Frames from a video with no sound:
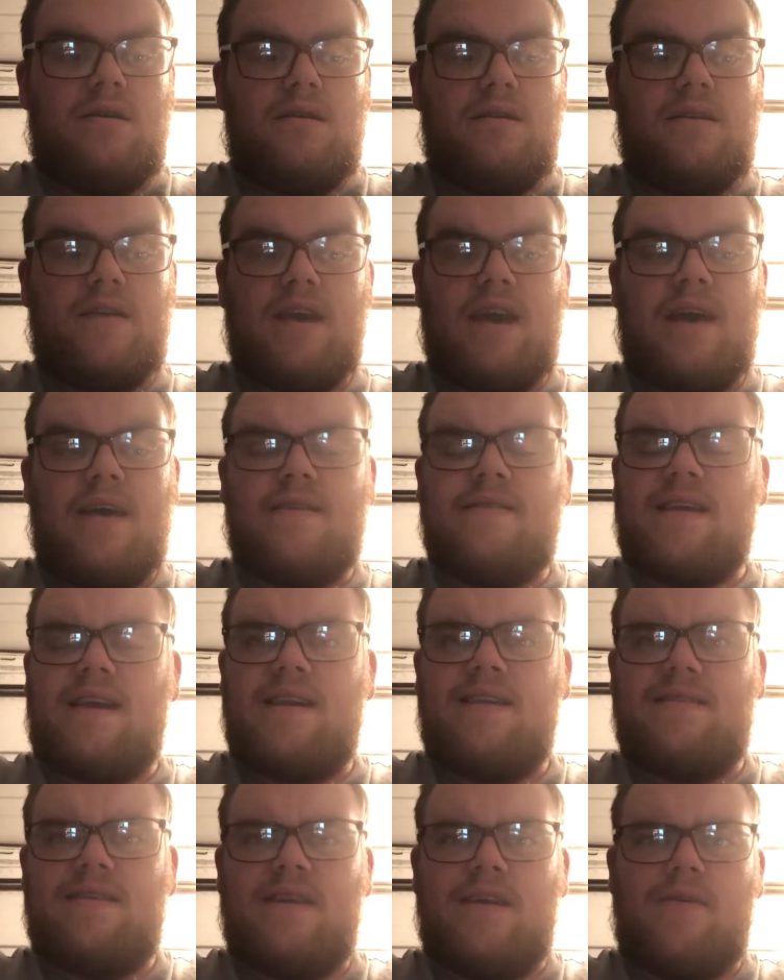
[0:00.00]
So yeah,
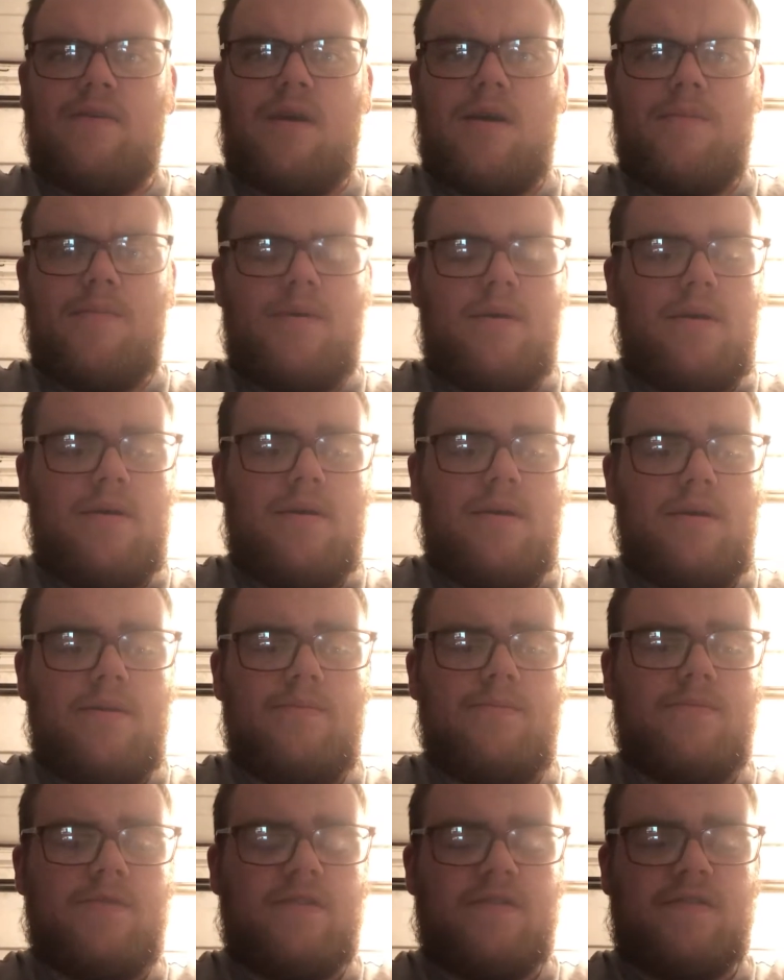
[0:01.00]
Sanity are up,
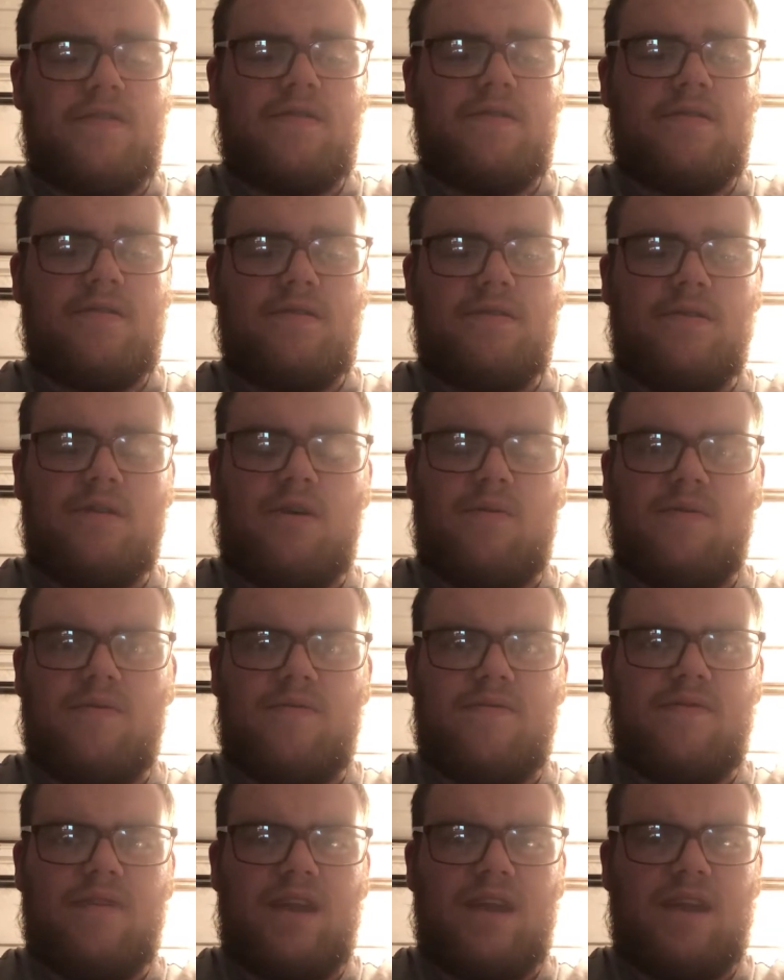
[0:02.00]
just not
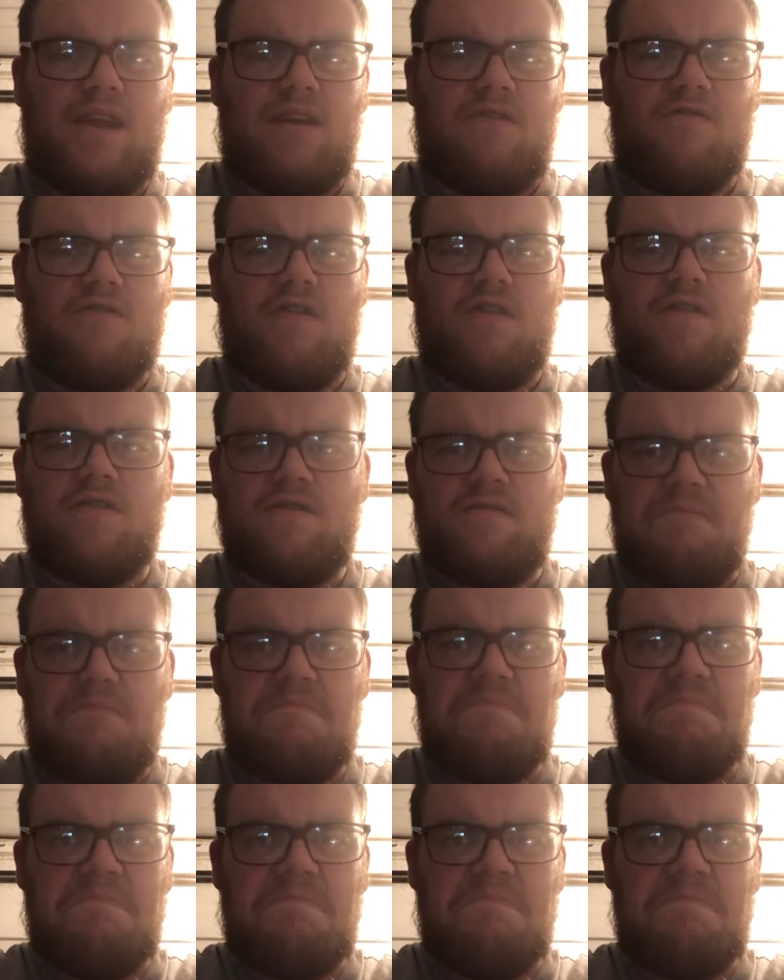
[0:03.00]
with Nikki Cross.